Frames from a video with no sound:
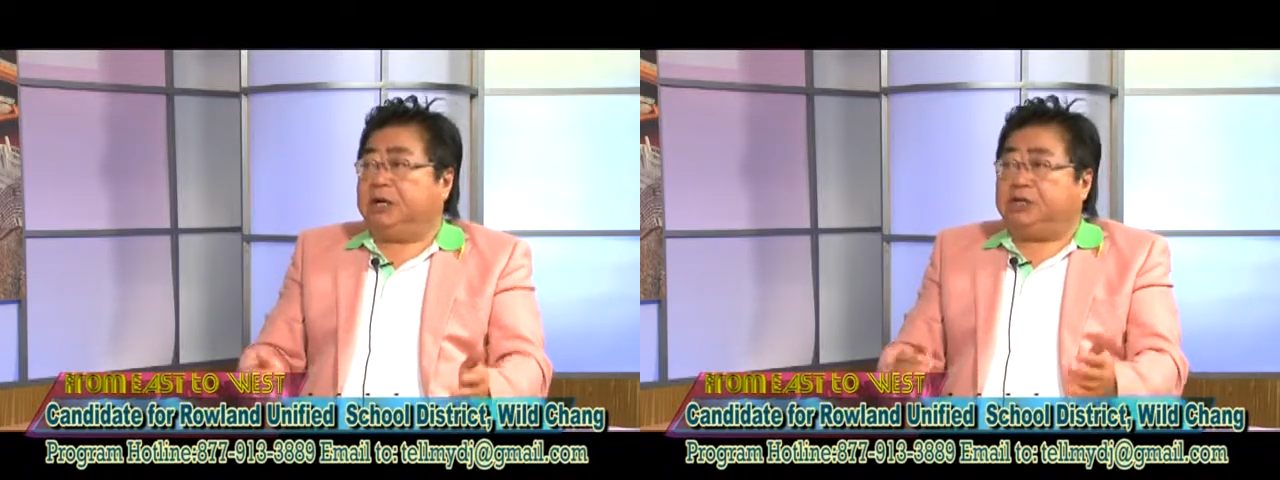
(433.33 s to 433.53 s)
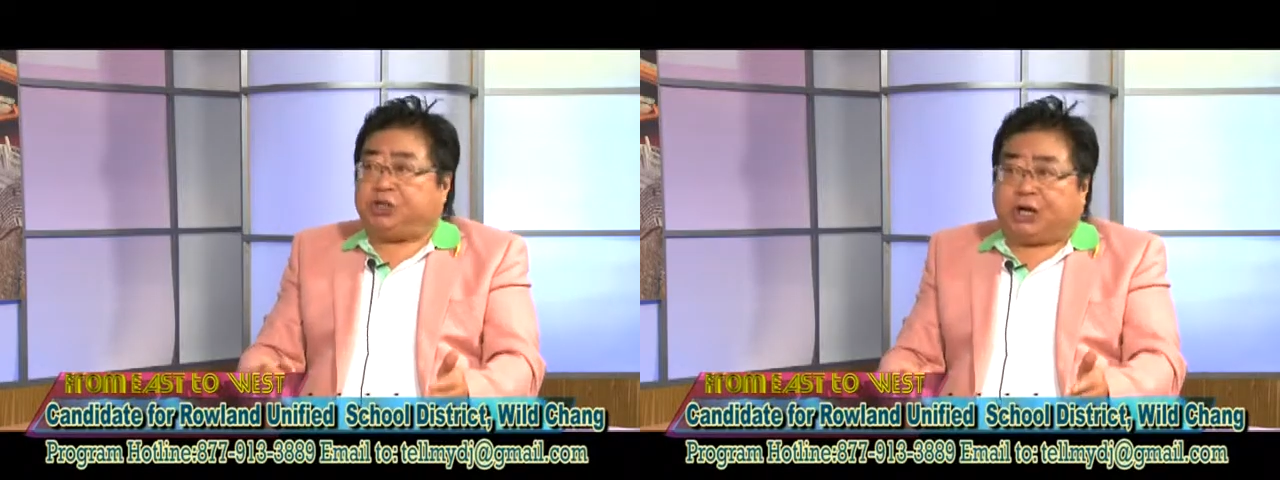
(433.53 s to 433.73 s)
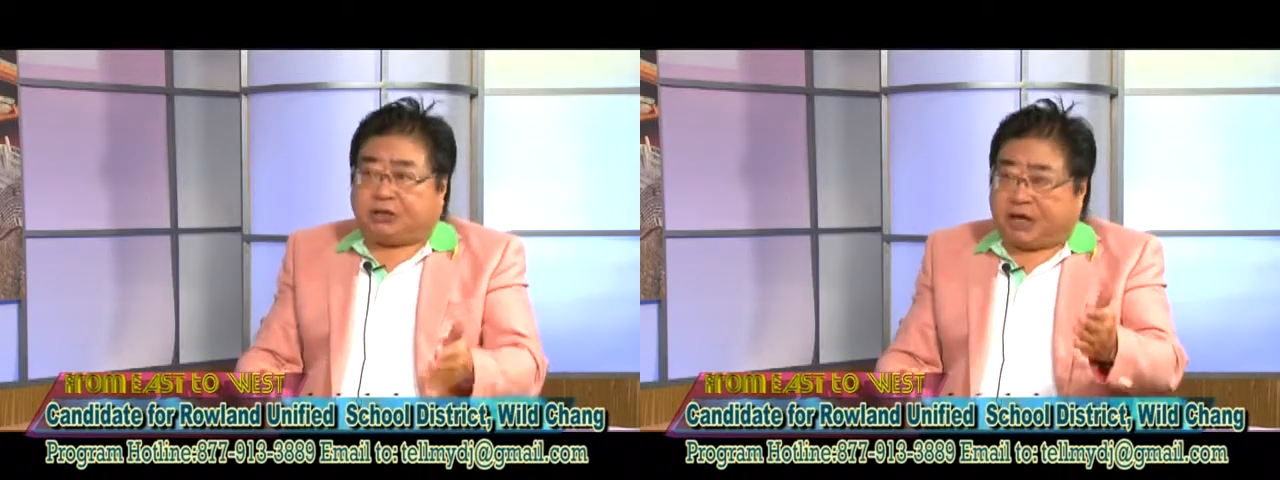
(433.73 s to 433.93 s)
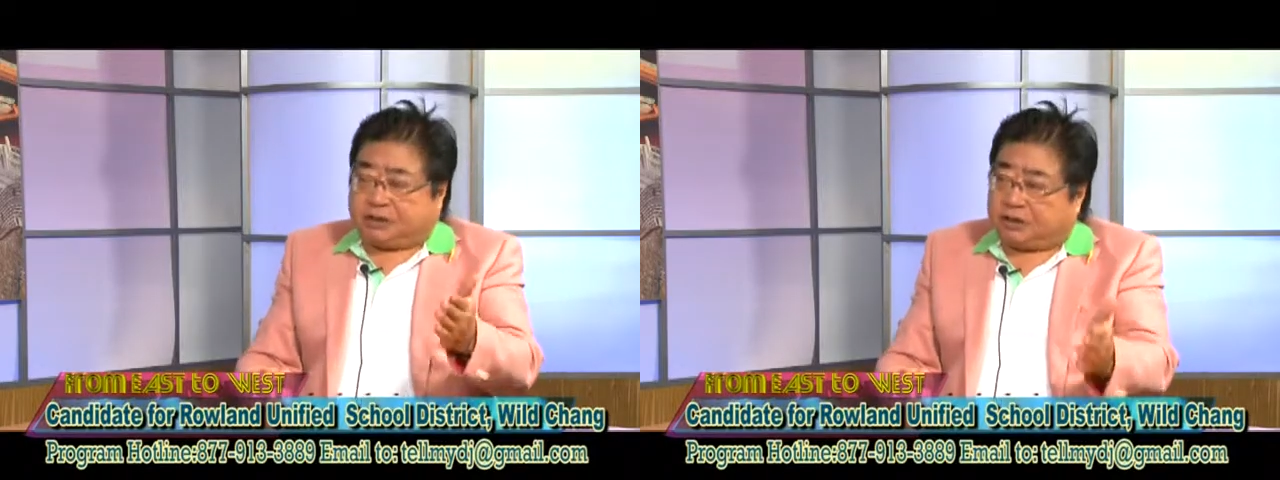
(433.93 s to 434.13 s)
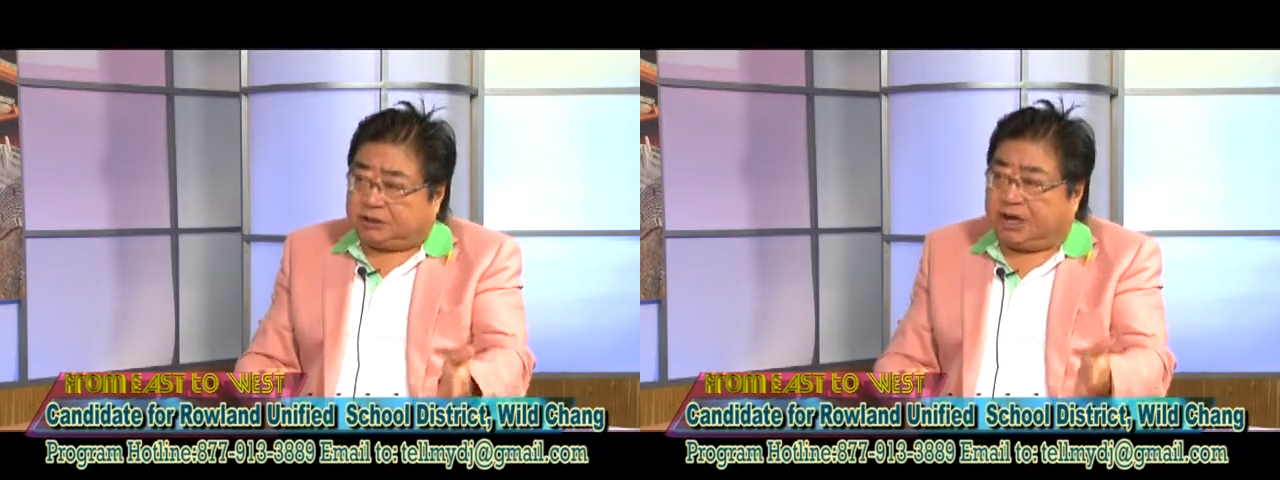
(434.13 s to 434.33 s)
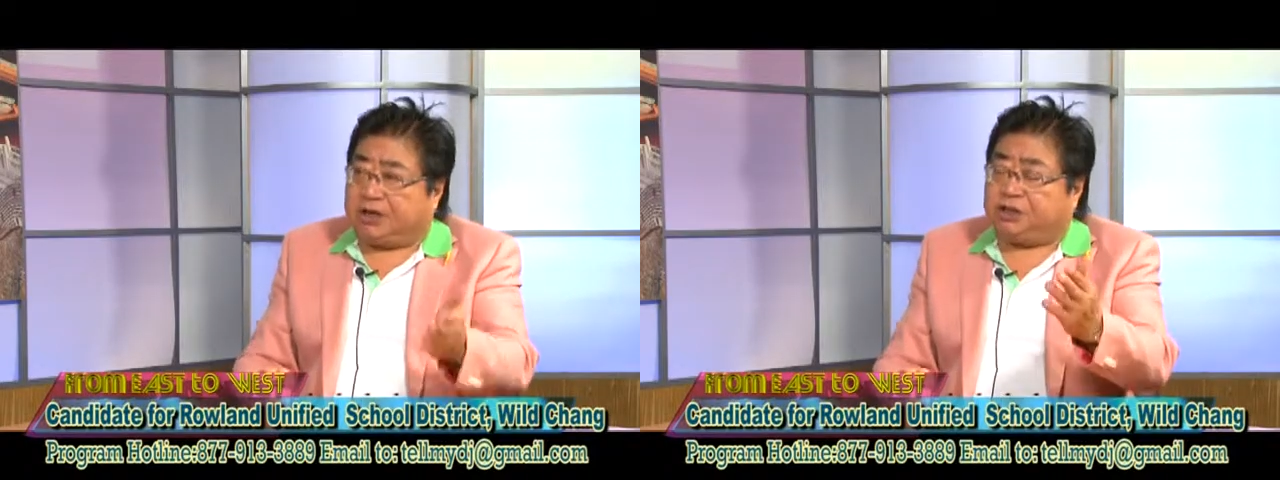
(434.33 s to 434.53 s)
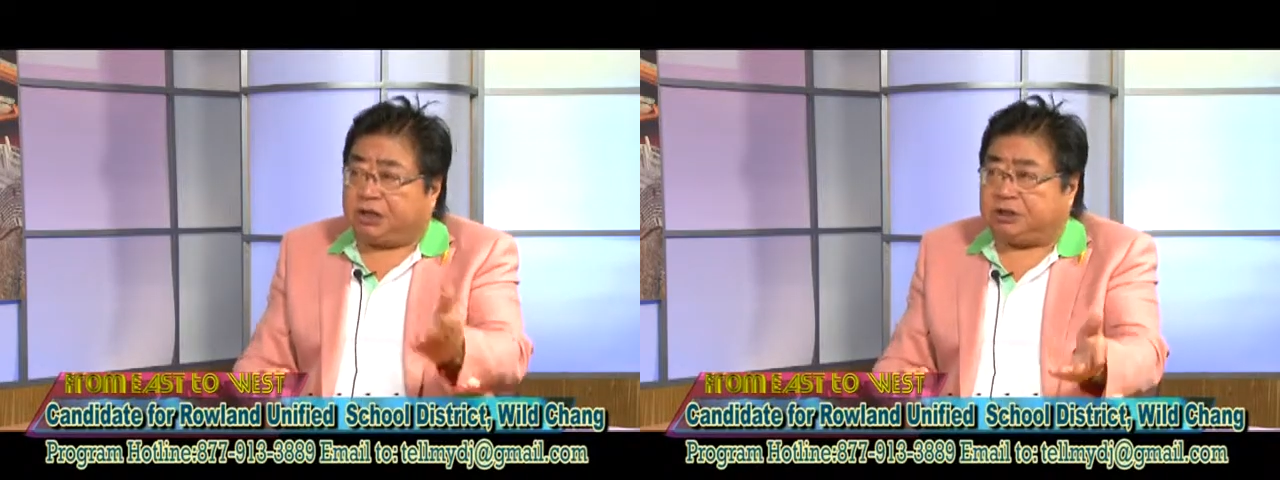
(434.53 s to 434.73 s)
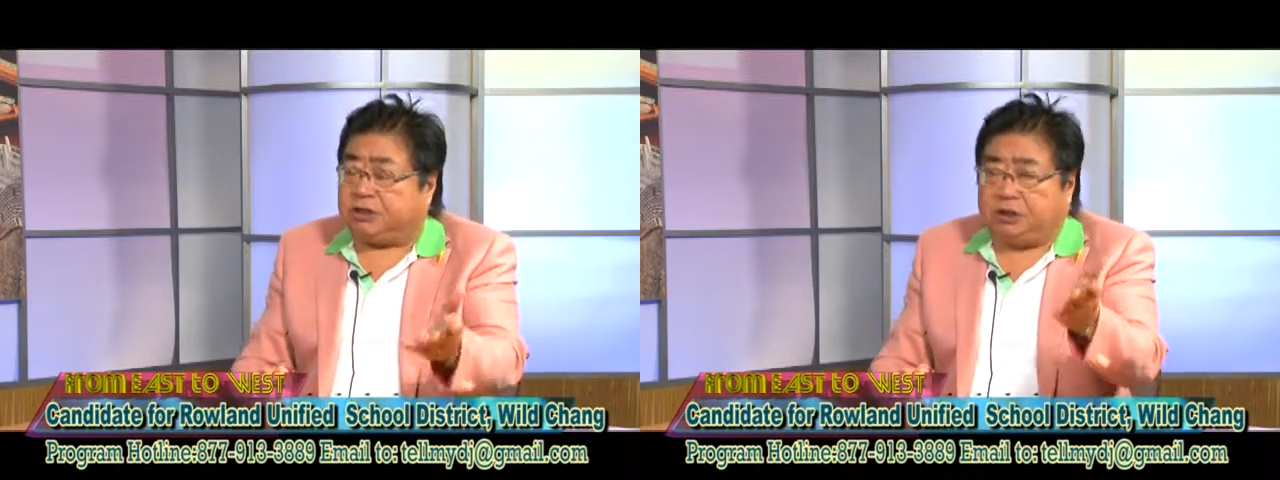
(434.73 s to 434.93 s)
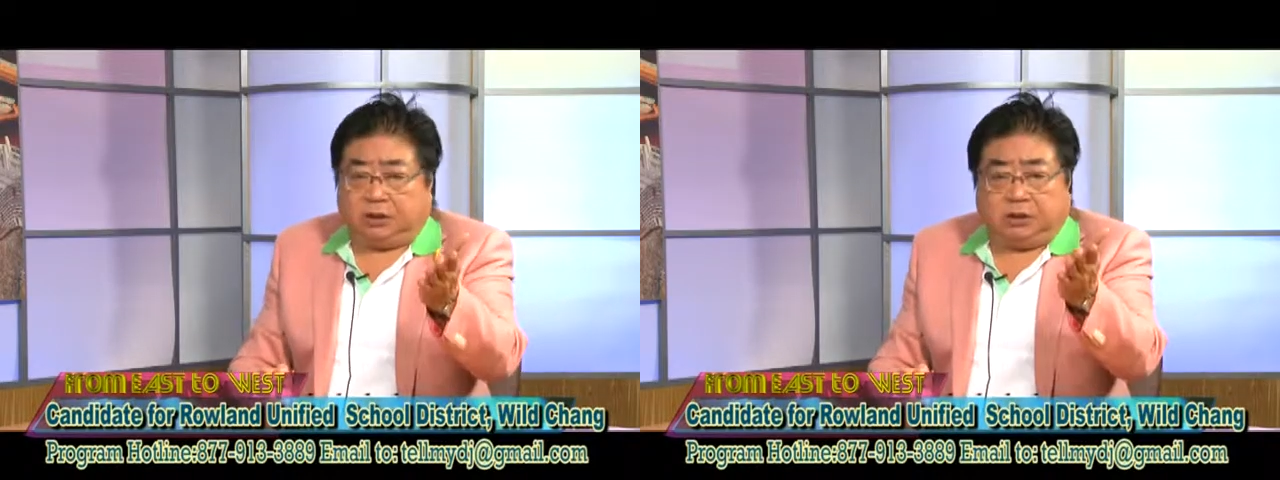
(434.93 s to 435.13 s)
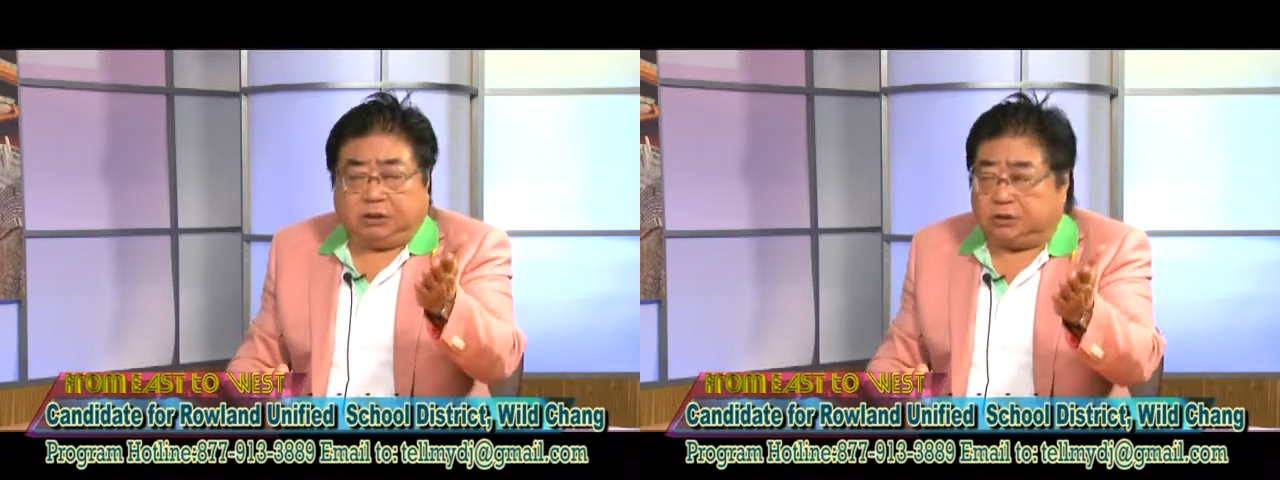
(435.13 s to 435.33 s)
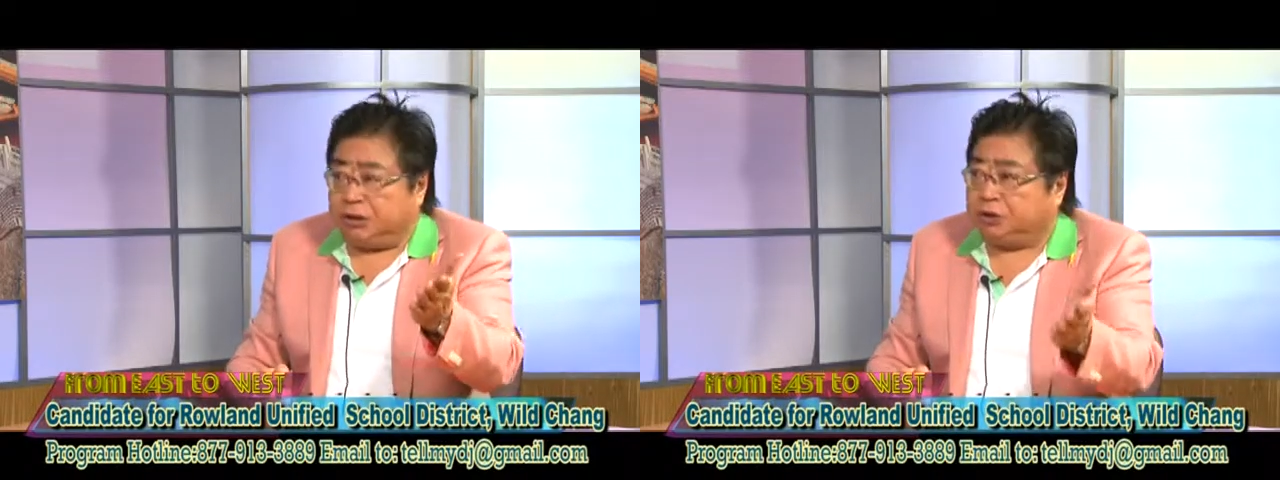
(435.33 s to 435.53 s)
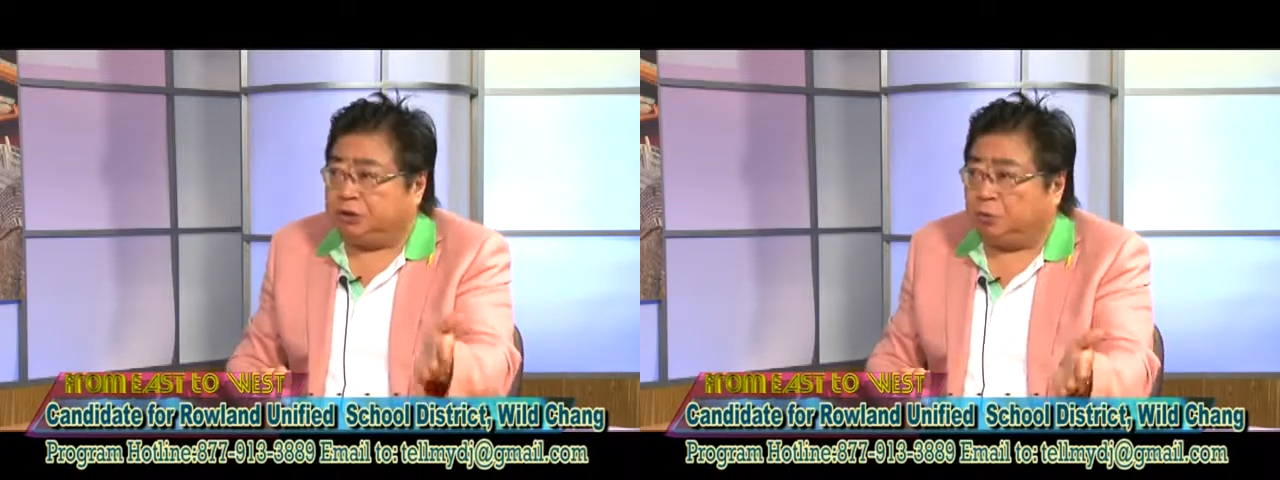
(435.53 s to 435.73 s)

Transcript: Judge has to say, judge's